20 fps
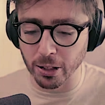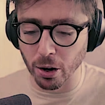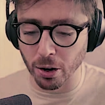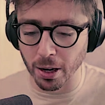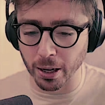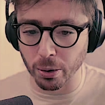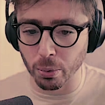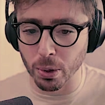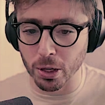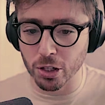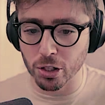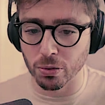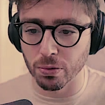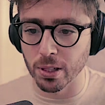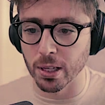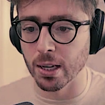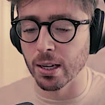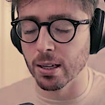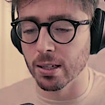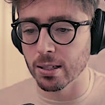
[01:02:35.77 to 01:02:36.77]
on like which of
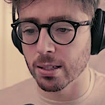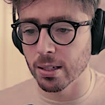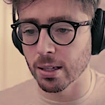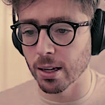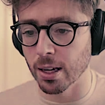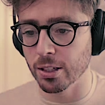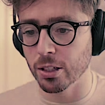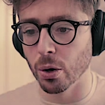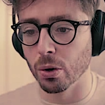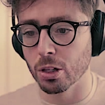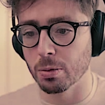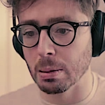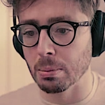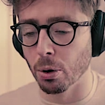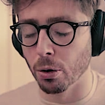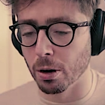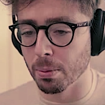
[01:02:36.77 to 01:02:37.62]
these is going to be more